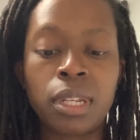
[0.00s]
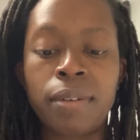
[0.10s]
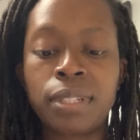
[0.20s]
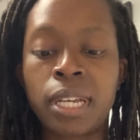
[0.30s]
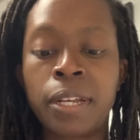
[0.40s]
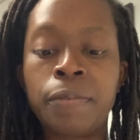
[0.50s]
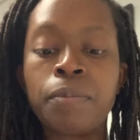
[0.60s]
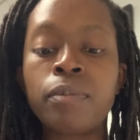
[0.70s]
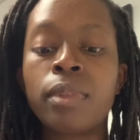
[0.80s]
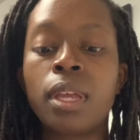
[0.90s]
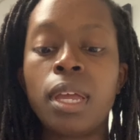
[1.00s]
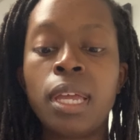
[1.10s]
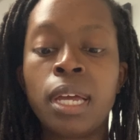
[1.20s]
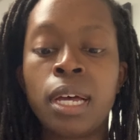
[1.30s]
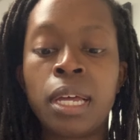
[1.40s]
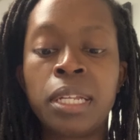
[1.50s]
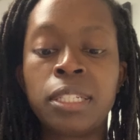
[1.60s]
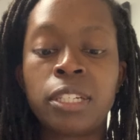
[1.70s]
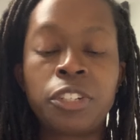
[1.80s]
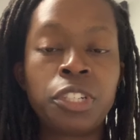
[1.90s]
the left side
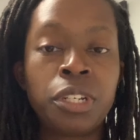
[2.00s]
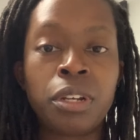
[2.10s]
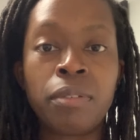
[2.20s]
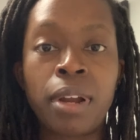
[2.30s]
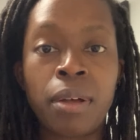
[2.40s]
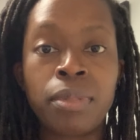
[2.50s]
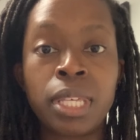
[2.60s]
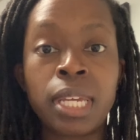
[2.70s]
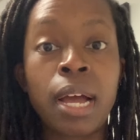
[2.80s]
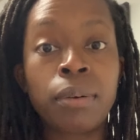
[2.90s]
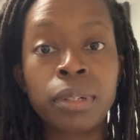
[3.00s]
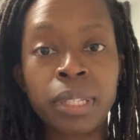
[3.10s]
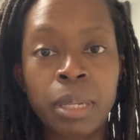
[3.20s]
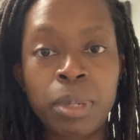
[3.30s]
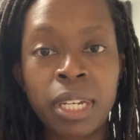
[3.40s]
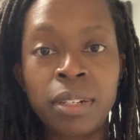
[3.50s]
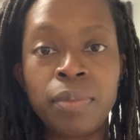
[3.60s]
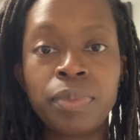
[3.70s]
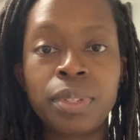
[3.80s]
and touching around the outer labia.